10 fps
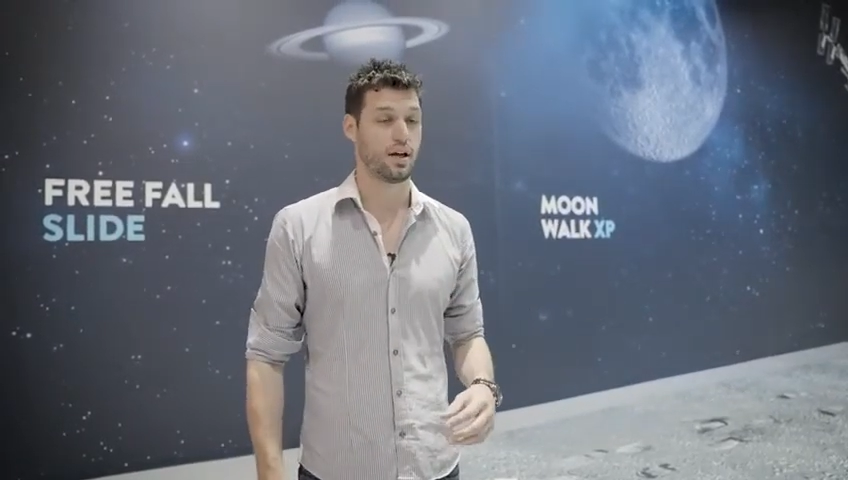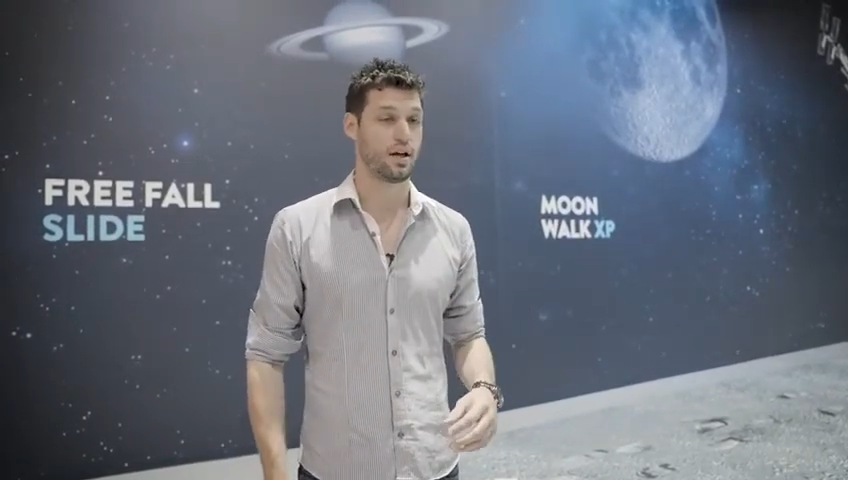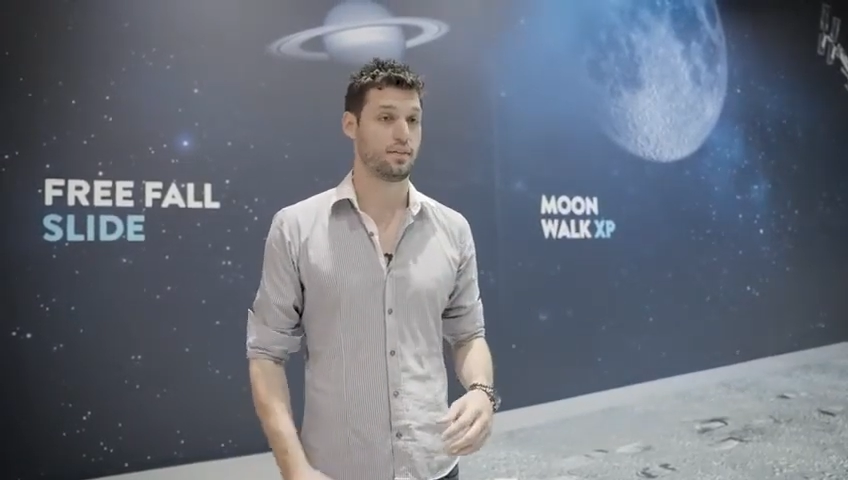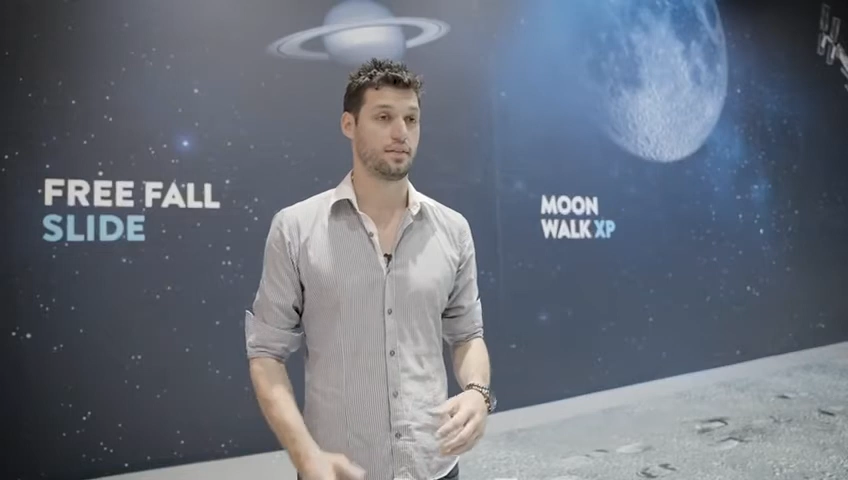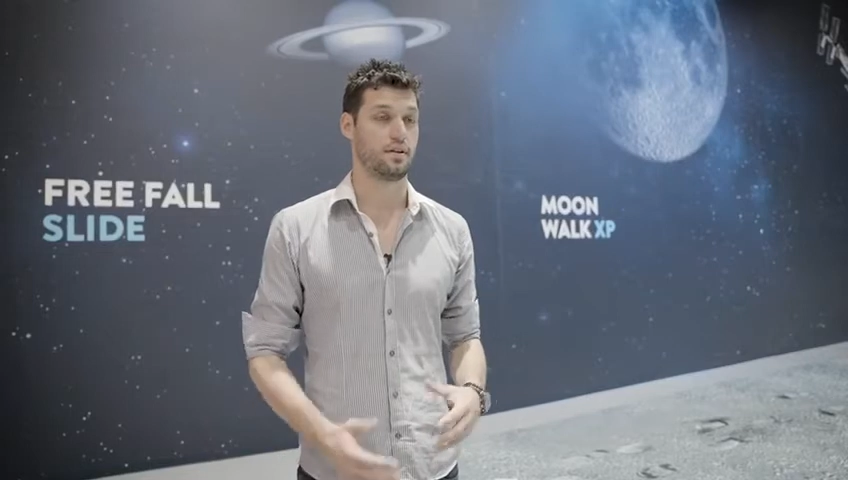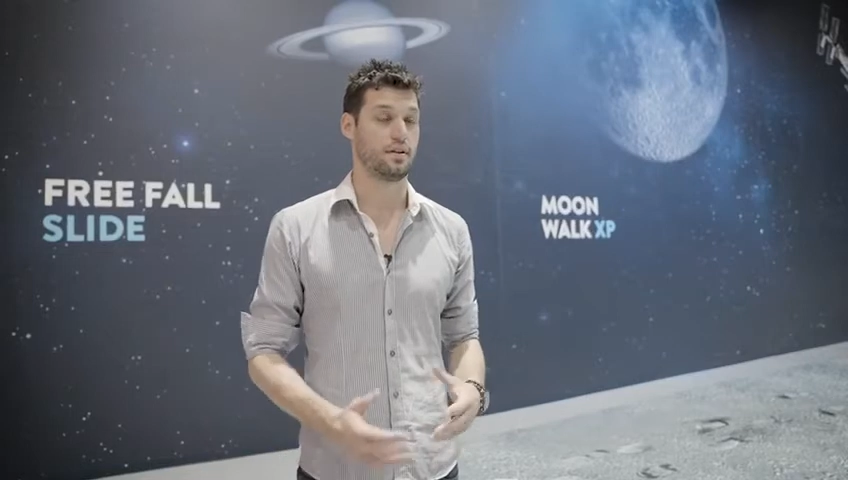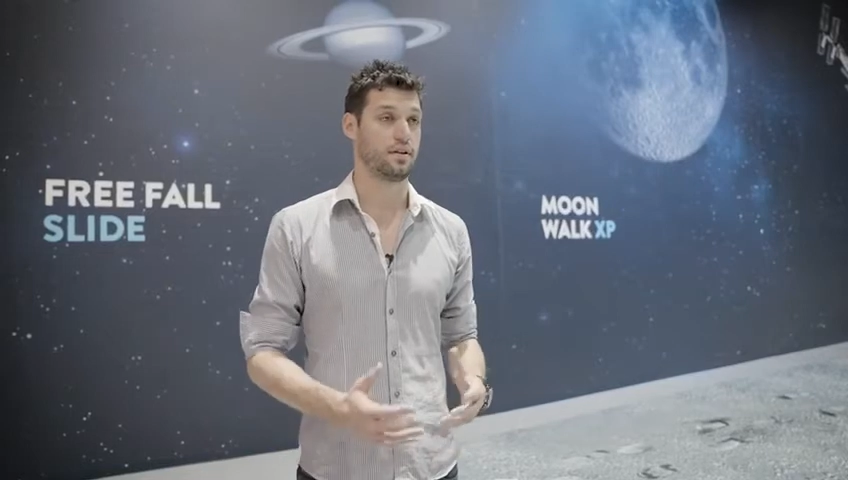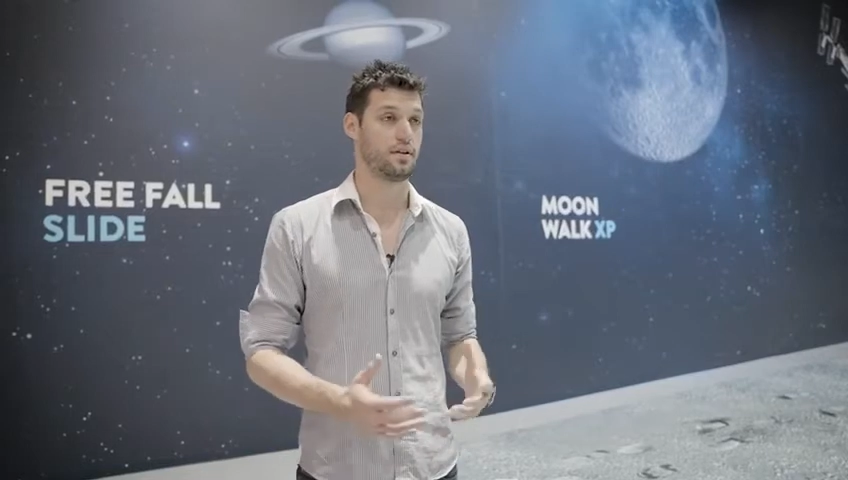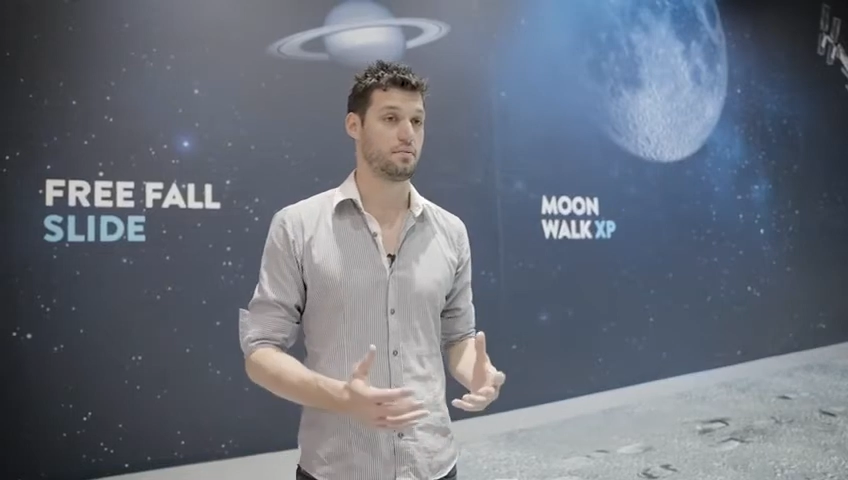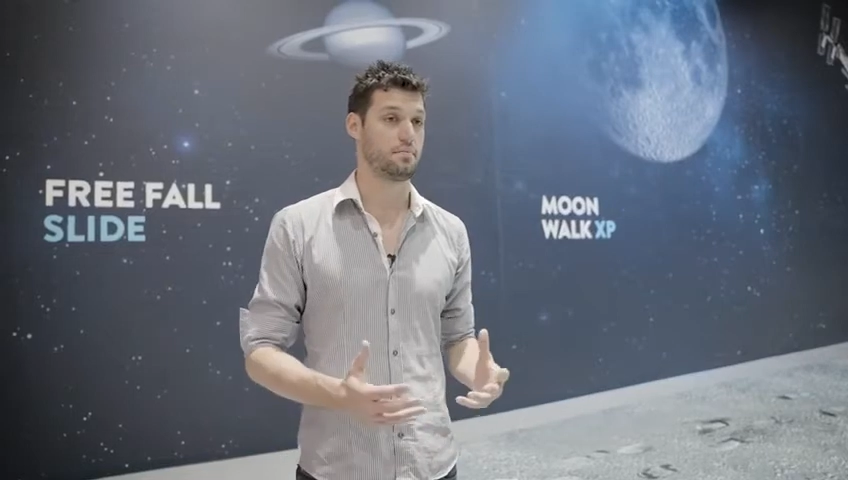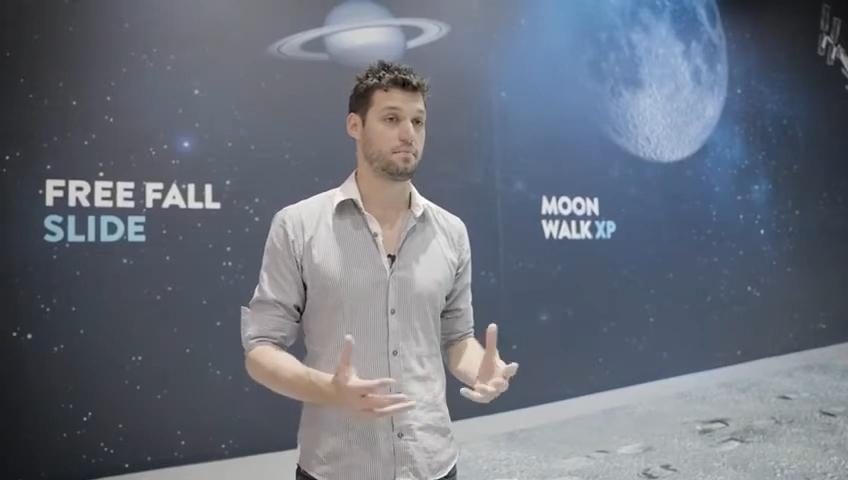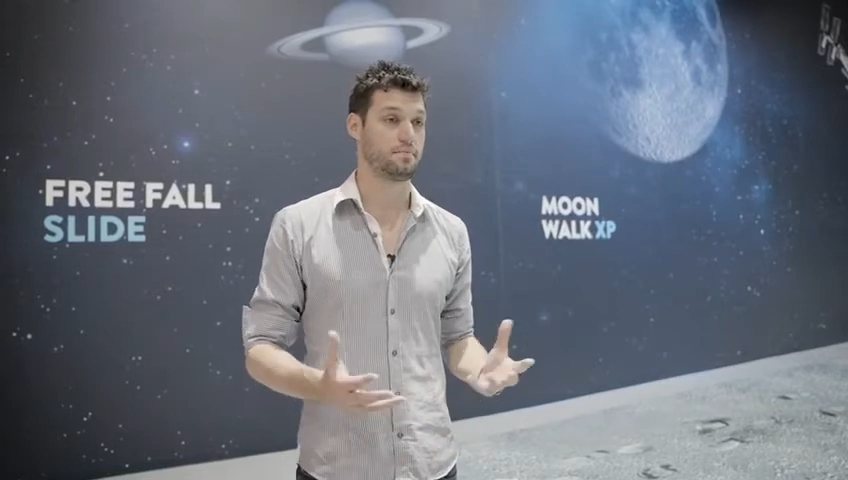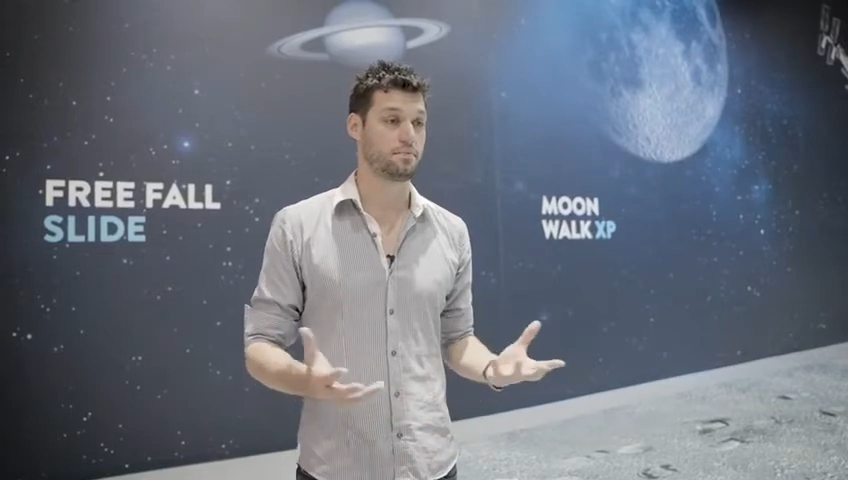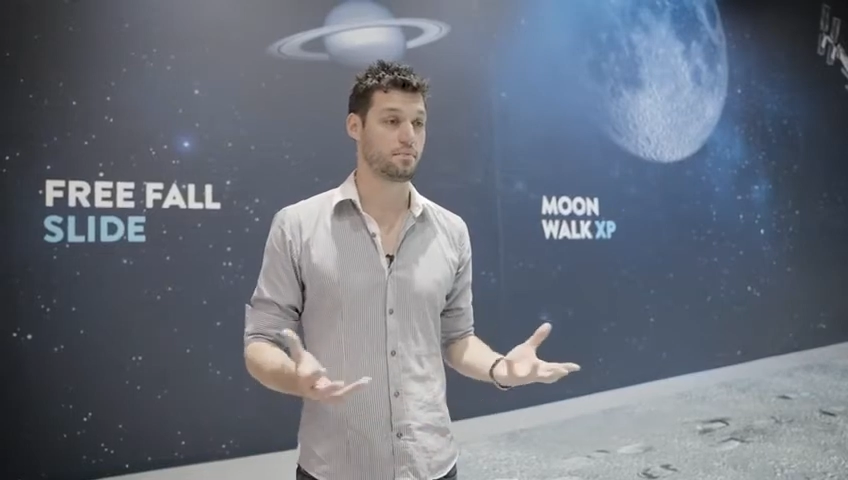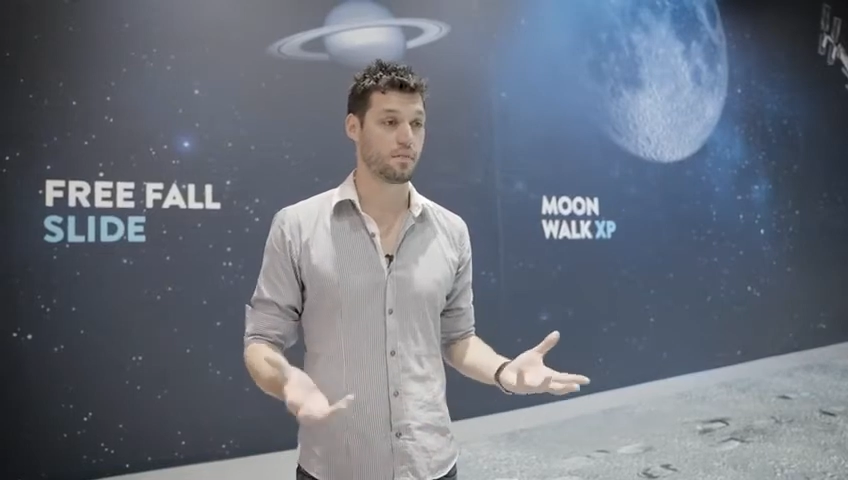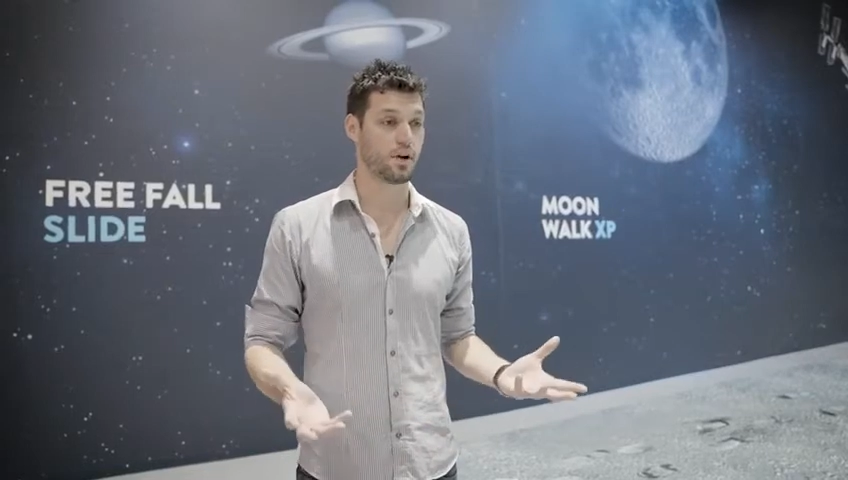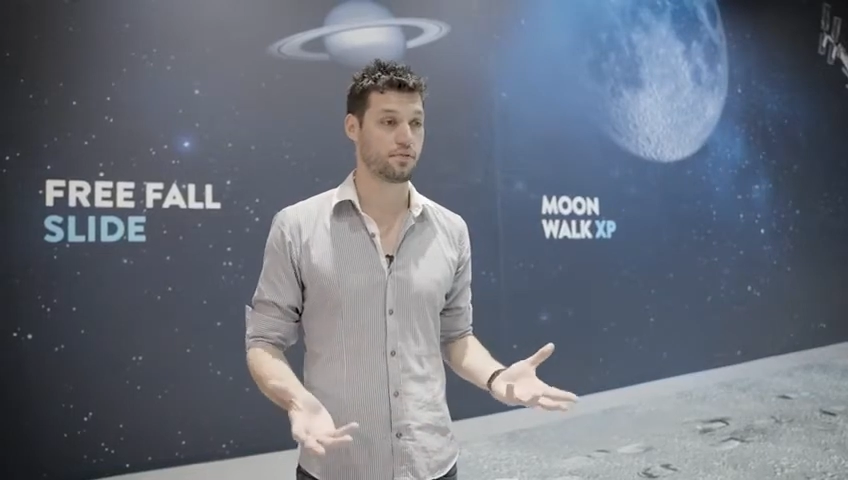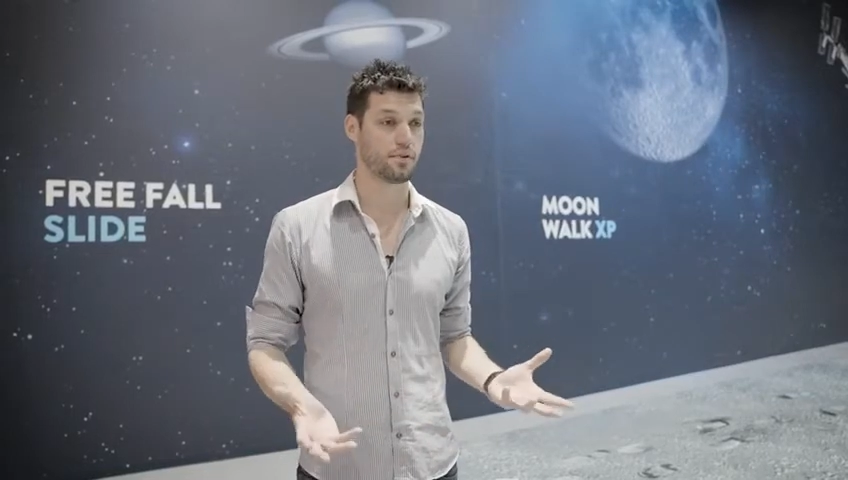And of